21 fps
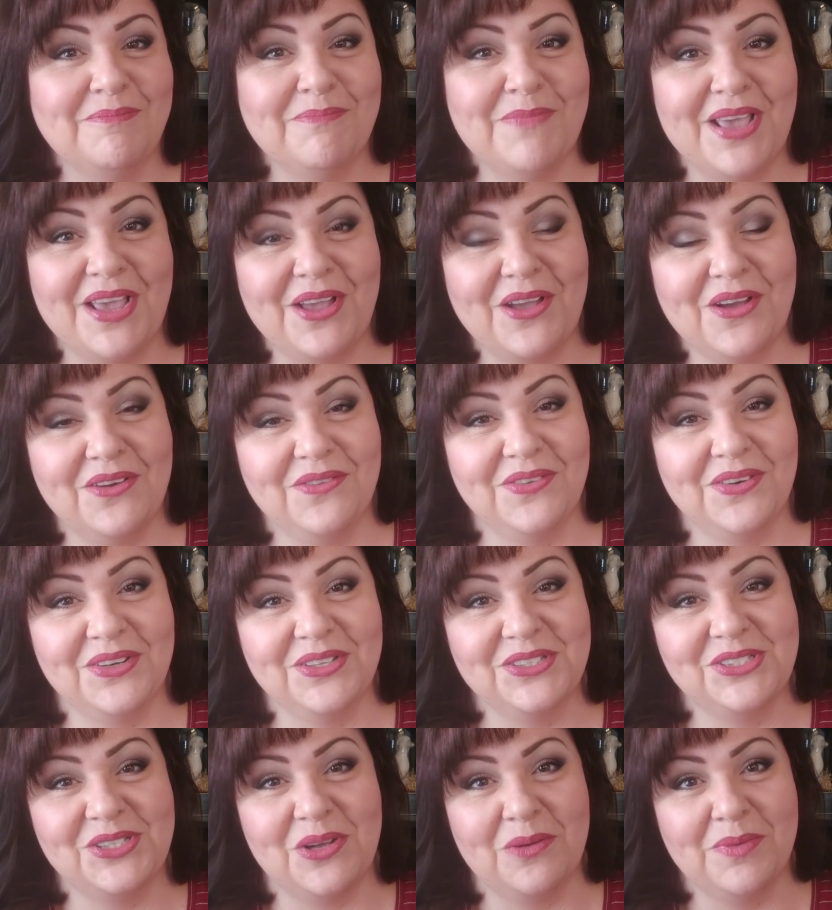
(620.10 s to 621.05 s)

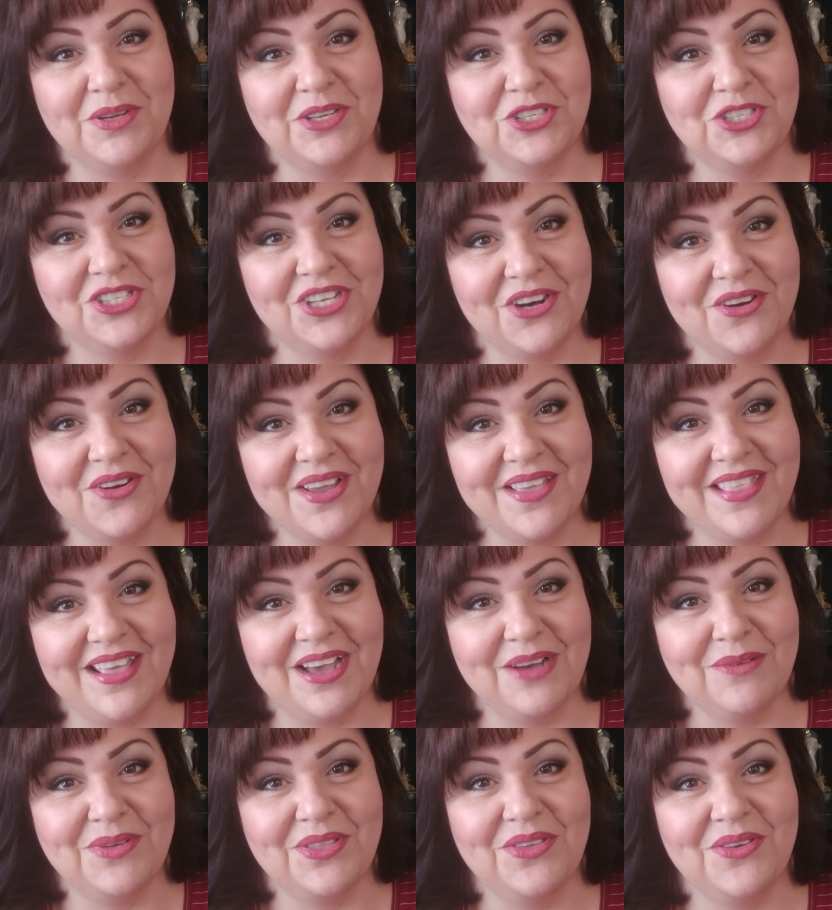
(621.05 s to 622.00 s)
makeover. So I'll be sharing
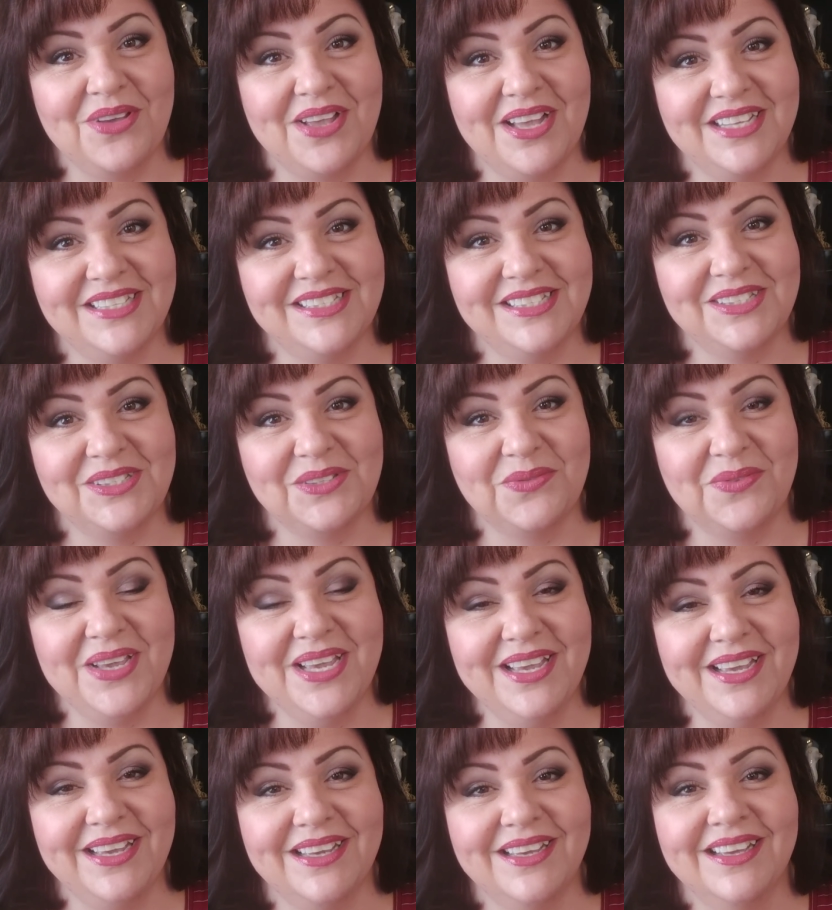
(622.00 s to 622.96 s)
that with you guys this
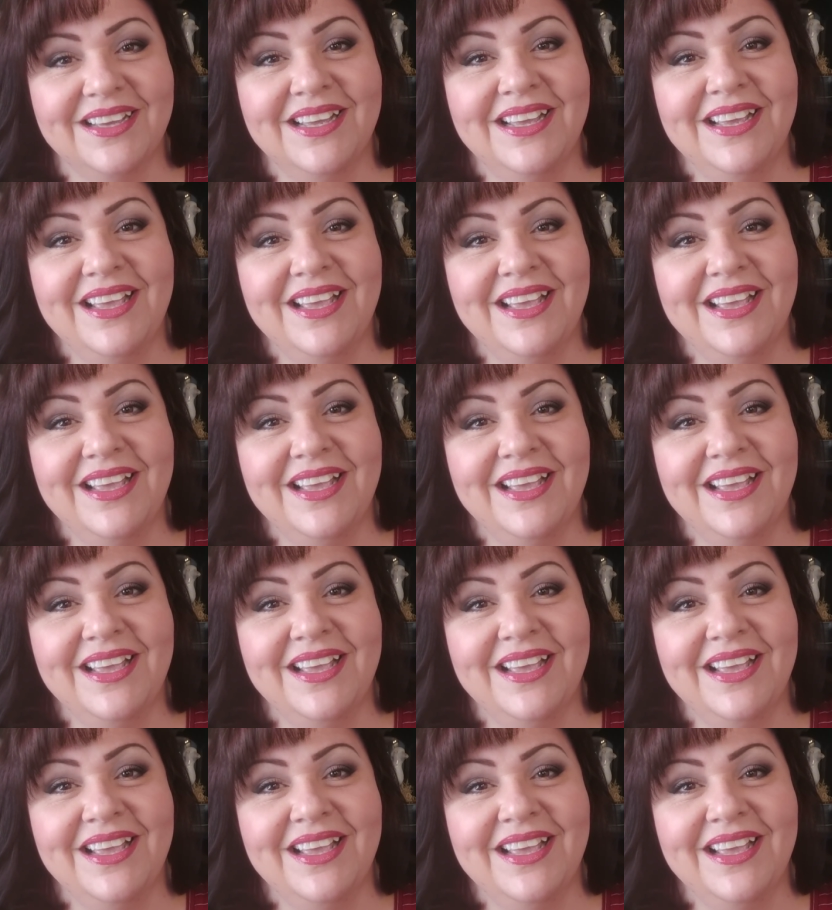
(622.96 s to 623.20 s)
week.